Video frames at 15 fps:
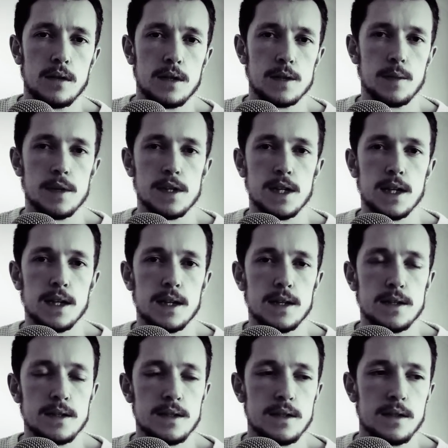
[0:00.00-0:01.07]
especially in
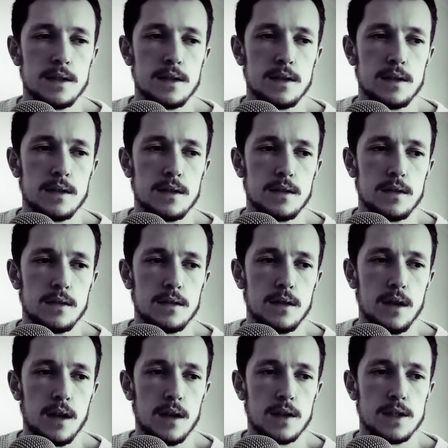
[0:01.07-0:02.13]
its
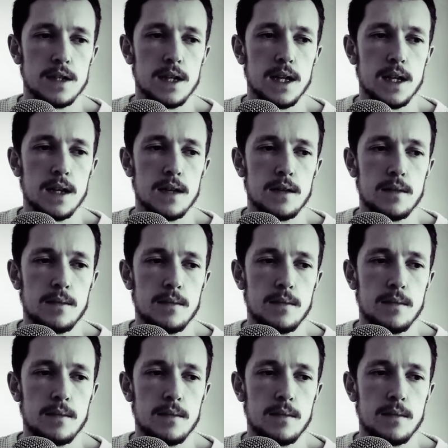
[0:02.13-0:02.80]
largely